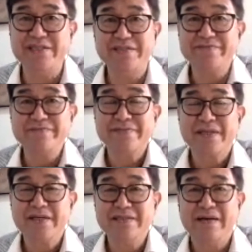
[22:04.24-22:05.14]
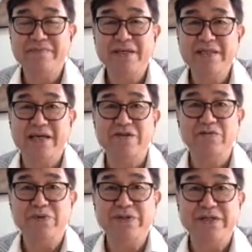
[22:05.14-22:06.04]
is something that you
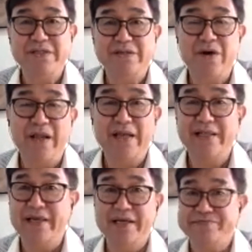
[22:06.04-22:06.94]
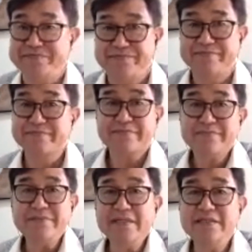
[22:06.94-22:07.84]
put in the toilet and
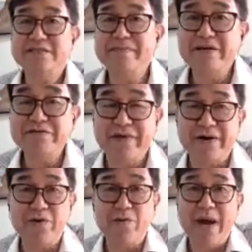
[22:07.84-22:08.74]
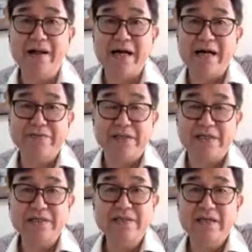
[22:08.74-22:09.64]
smells very well.
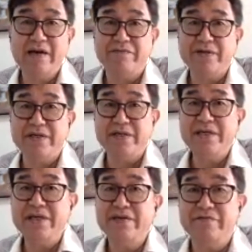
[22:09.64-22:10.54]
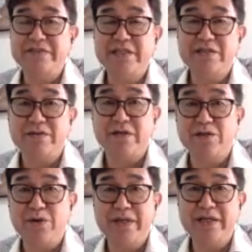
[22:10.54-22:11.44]
After every visit to the
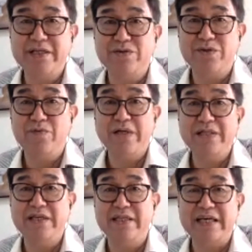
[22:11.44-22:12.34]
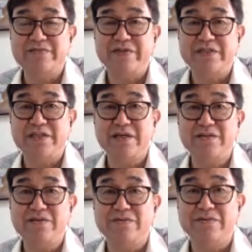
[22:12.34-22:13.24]
toilet, you don't want the next visitor
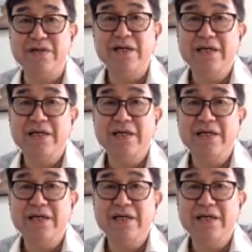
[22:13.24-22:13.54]
to